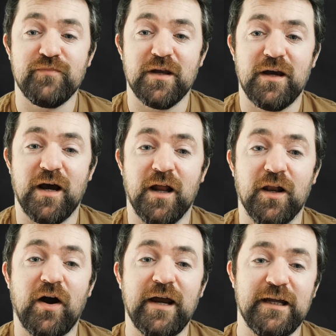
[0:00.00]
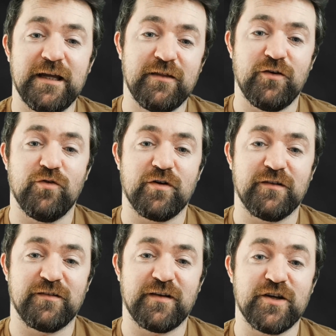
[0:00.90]
aligning the
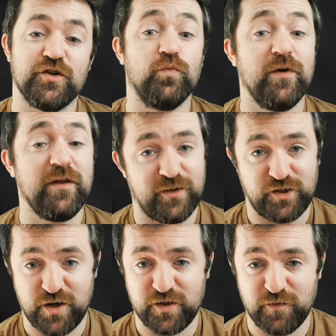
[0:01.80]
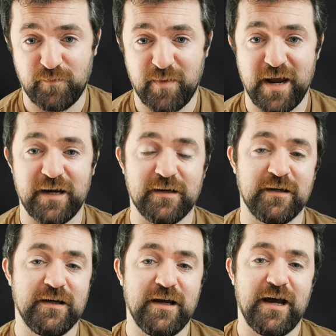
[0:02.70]
organization with the Church of Bane
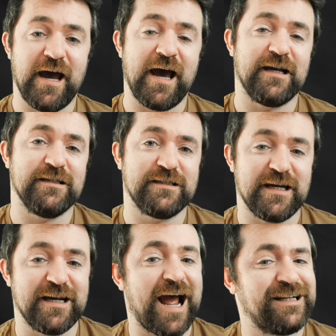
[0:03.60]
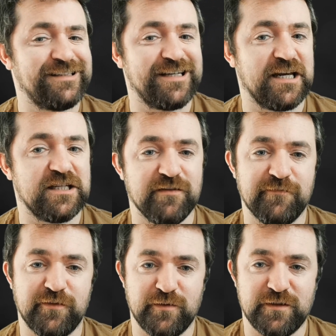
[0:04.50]
and enhancing its
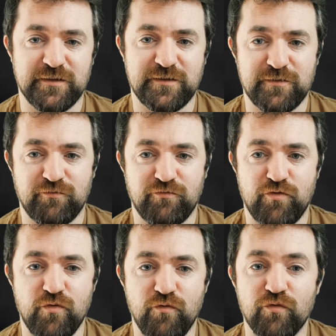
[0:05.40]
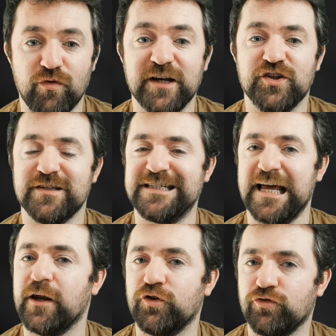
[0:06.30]
influence through religious
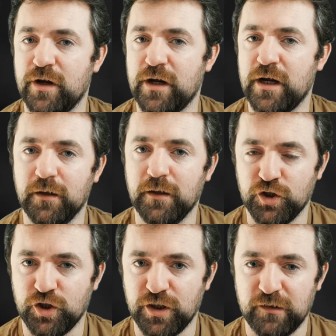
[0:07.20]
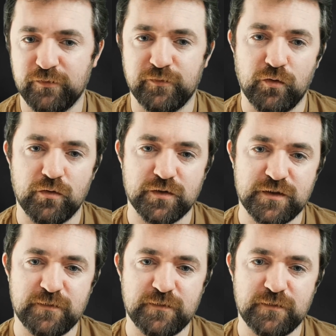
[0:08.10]
zealotry and sheer force.